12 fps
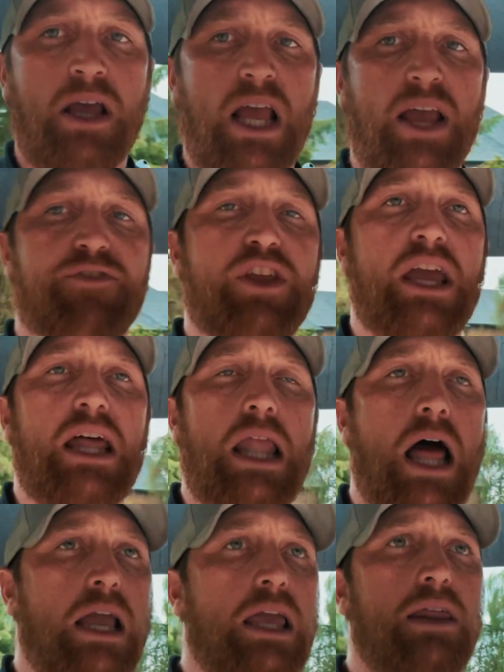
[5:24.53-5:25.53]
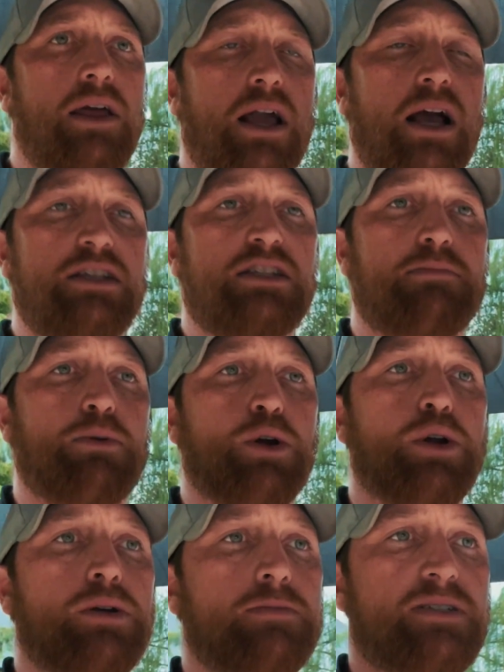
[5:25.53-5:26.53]
If you get lucky, the
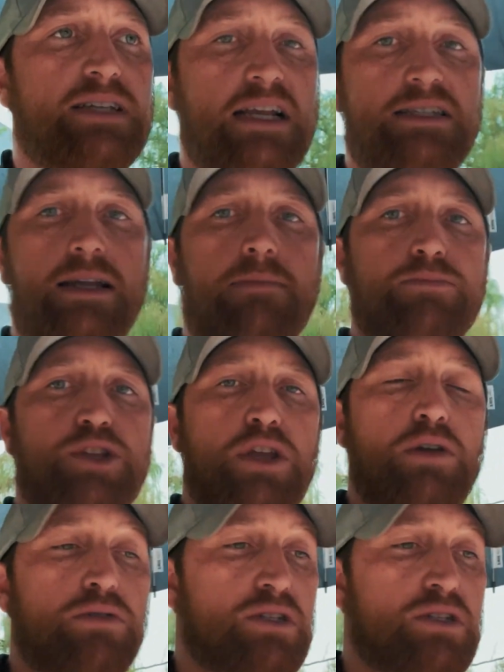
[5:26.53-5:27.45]
customer says something to you.